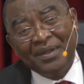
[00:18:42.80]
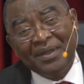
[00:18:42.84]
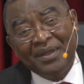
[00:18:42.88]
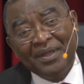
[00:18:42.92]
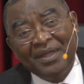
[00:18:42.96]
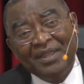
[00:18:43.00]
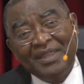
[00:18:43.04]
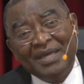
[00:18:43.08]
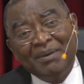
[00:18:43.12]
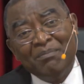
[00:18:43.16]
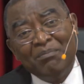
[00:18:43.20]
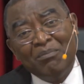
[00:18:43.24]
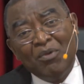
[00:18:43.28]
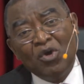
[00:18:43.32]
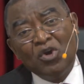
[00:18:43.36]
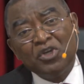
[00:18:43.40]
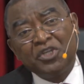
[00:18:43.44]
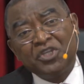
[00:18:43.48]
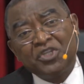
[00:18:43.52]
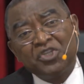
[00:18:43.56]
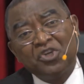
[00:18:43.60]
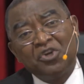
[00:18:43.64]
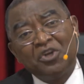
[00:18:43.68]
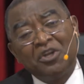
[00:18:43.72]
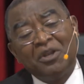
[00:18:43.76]
the
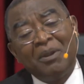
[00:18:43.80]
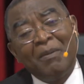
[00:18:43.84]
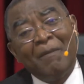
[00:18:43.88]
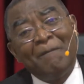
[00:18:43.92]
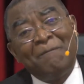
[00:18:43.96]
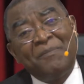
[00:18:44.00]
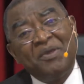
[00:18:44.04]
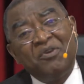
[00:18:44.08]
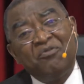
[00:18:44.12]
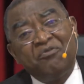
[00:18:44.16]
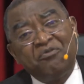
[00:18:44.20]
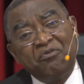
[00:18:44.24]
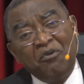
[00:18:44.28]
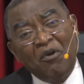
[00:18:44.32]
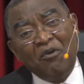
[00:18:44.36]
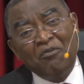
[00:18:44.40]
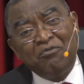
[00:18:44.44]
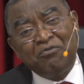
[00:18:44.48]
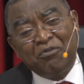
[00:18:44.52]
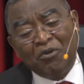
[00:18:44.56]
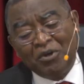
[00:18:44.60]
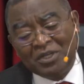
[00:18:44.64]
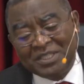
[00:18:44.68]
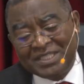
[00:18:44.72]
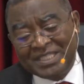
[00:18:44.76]
motion before
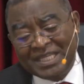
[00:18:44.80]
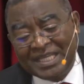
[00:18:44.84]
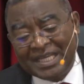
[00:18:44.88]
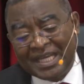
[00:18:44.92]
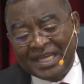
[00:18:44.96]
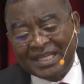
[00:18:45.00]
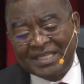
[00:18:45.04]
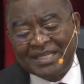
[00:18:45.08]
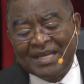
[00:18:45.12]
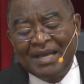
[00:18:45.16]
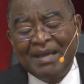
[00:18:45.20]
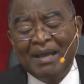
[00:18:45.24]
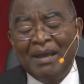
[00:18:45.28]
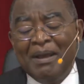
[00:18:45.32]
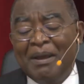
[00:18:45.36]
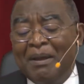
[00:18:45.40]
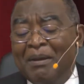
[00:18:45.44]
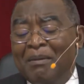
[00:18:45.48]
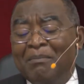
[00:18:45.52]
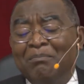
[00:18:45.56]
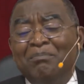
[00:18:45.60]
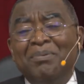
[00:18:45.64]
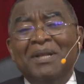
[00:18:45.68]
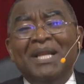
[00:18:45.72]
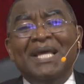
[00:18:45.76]
voting it,
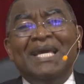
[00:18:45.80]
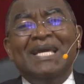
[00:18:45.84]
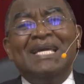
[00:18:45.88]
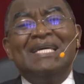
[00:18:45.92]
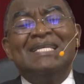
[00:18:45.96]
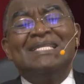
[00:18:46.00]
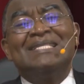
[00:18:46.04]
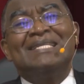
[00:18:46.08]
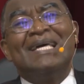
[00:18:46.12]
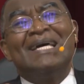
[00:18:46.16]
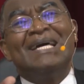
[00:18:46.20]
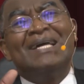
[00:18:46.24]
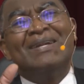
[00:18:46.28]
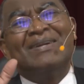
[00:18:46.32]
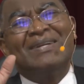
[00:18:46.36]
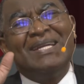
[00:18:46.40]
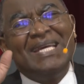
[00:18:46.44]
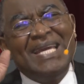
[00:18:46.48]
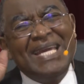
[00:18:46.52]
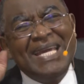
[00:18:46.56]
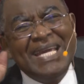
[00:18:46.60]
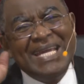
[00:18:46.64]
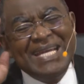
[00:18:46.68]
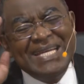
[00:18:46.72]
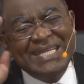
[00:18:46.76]
please
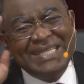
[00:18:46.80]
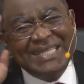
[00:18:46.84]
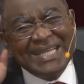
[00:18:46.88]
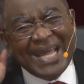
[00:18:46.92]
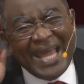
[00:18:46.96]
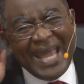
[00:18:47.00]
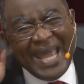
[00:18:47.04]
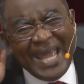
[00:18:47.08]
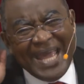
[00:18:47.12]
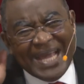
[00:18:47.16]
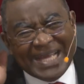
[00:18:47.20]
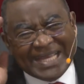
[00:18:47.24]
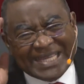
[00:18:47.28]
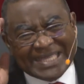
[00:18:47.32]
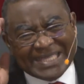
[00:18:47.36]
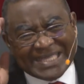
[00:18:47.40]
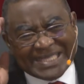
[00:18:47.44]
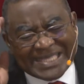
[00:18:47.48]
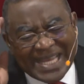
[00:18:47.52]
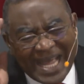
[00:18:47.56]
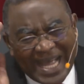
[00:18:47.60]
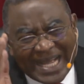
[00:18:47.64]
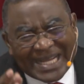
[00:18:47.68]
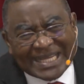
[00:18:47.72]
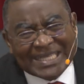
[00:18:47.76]
read
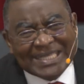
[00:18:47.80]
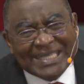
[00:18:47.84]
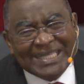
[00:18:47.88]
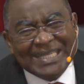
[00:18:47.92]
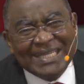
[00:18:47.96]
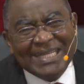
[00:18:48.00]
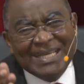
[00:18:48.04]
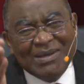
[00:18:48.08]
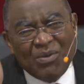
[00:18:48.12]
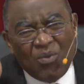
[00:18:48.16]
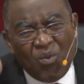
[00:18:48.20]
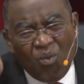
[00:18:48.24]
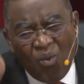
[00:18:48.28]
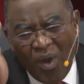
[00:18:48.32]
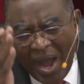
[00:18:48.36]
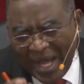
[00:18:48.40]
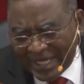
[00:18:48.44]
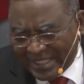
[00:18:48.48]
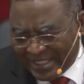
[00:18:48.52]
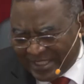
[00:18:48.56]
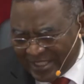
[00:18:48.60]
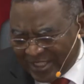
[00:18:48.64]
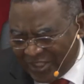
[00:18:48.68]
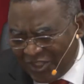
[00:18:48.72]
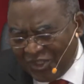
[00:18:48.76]
exactly
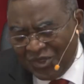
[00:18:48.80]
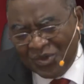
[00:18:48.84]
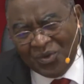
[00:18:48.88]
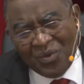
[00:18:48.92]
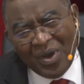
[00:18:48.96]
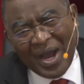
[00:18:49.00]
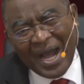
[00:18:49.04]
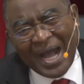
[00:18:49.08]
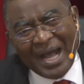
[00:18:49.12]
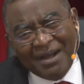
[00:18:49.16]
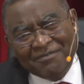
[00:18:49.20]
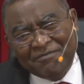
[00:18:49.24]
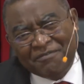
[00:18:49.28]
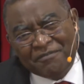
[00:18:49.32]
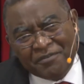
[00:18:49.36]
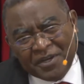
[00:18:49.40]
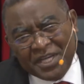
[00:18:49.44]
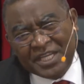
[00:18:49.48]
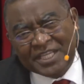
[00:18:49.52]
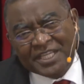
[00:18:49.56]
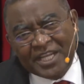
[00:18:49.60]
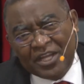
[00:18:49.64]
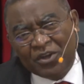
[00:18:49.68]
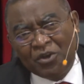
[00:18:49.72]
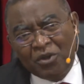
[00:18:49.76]
what you have
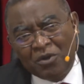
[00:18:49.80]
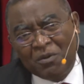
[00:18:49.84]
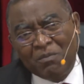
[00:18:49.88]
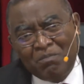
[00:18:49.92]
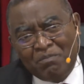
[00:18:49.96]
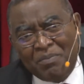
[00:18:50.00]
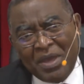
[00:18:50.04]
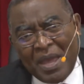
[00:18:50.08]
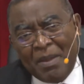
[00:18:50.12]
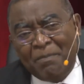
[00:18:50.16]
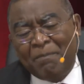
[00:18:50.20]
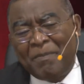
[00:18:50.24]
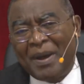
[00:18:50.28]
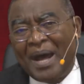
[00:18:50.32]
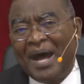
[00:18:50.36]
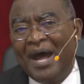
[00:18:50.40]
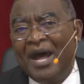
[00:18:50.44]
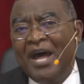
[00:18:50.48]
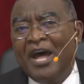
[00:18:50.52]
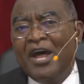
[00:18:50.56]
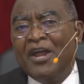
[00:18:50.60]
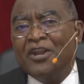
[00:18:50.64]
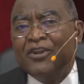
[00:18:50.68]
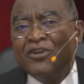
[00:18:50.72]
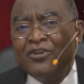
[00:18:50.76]
written on paper,
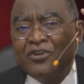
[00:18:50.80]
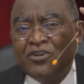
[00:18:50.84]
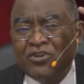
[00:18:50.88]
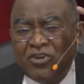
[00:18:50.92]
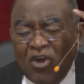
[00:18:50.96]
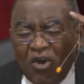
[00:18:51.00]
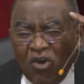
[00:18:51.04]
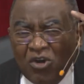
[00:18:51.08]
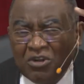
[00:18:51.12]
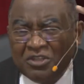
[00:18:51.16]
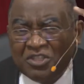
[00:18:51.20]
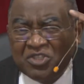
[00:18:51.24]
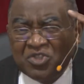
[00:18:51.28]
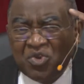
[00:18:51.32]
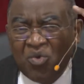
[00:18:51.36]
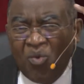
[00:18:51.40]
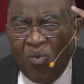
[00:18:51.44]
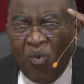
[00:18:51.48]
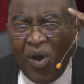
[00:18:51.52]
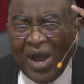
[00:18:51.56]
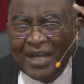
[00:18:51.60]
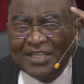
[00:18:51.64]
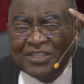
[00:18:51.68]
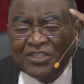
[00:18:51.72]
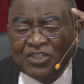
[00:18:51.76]
not
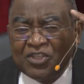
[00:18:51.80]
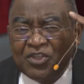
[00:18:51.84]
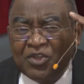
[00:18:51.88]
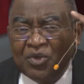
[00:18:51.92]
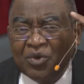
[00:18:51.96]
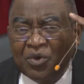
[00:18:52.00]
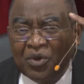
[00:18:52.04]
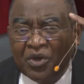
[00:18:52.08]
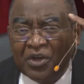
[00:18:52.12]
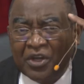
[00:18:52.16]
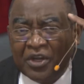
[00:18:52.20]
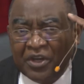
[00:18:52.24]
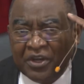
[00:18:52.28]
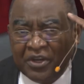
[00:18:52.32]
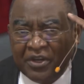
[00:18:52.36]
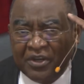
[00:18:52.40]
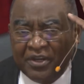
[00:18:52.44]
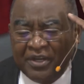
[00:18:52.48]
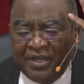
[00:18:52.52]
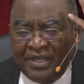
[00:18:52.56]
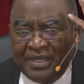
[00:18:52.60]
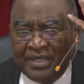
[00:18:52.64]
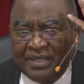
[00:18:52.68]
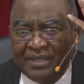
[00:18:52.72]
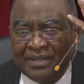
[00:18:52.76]
what you
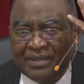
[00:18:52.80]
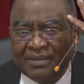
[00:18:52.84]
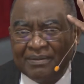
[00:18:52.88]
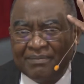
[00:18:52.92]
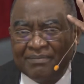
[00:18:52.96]
heard.